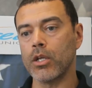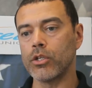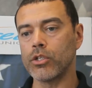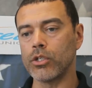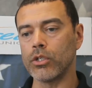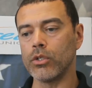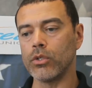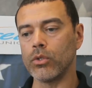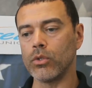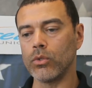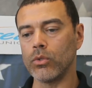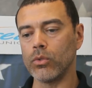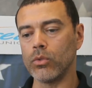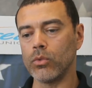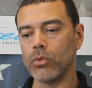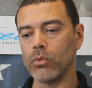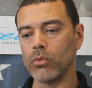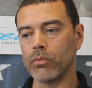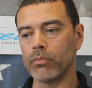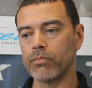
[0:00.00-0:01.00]
to
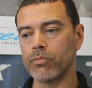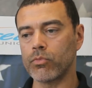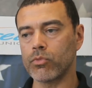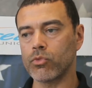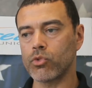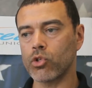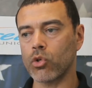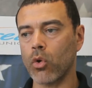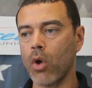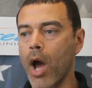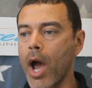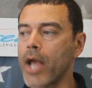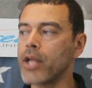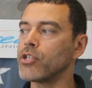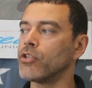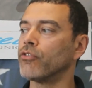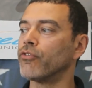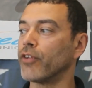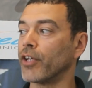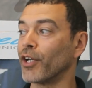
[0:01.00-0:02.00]
try
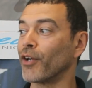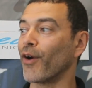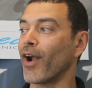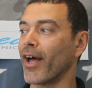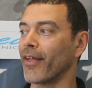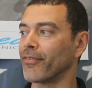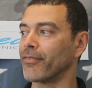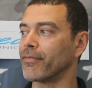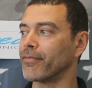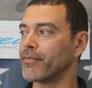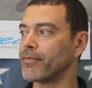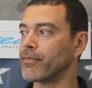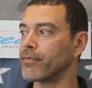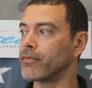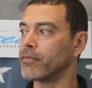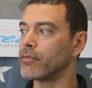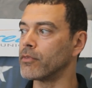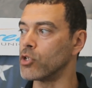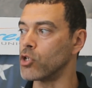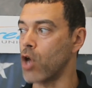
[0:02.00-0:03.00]
to figure out
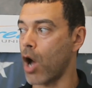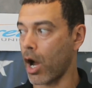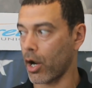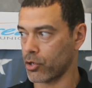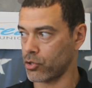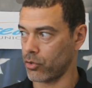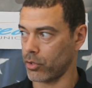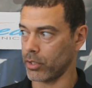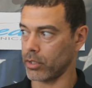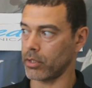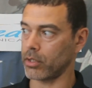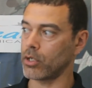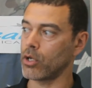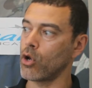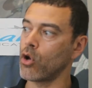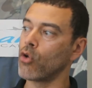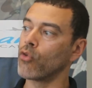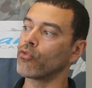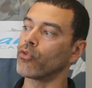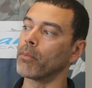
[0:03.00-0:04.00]
doctrine
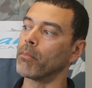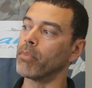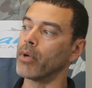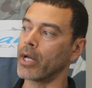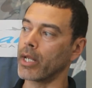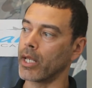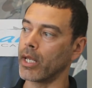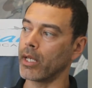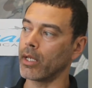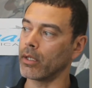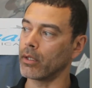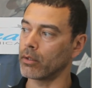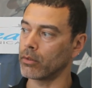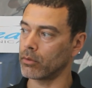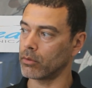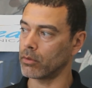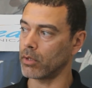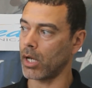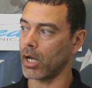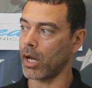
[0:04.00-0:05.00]
for bringing
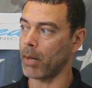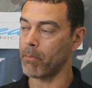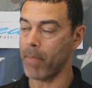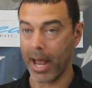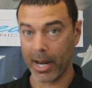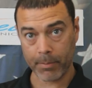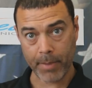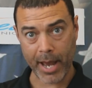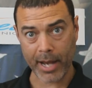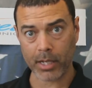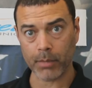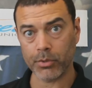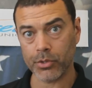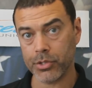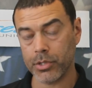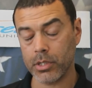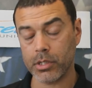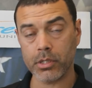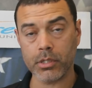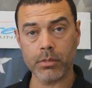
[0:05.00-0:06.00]
backpackable
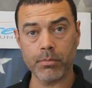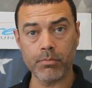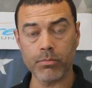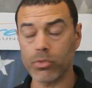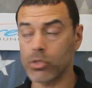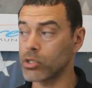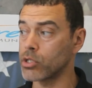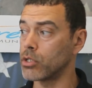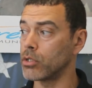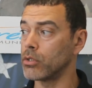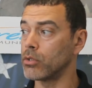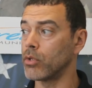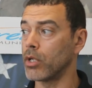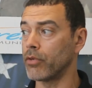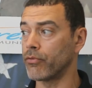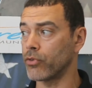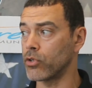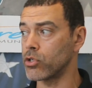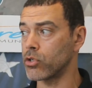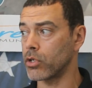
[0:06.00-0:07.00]
systems to
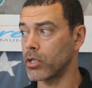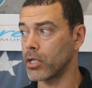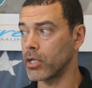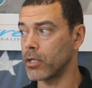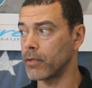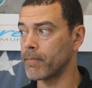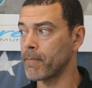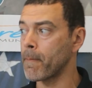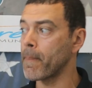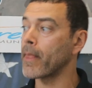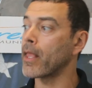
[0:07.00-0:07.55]
infantry,